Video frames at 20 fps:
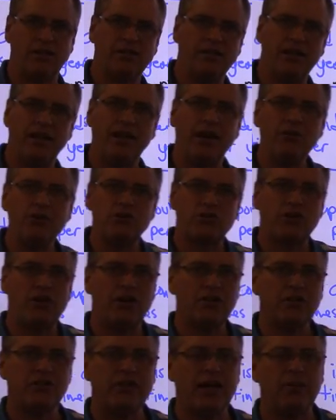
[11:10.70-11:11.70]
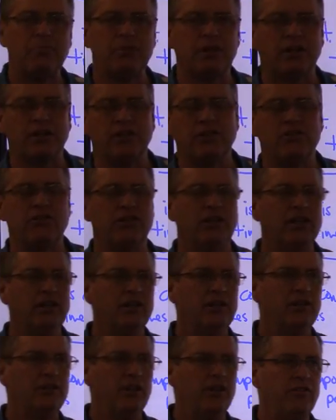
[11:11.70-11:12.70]
and I always call it that because
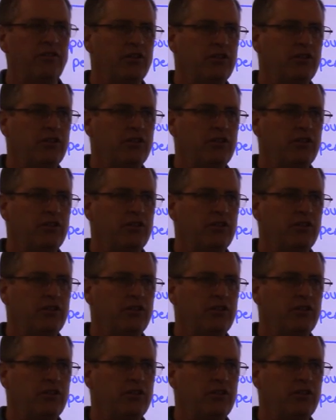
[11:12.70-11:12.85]
there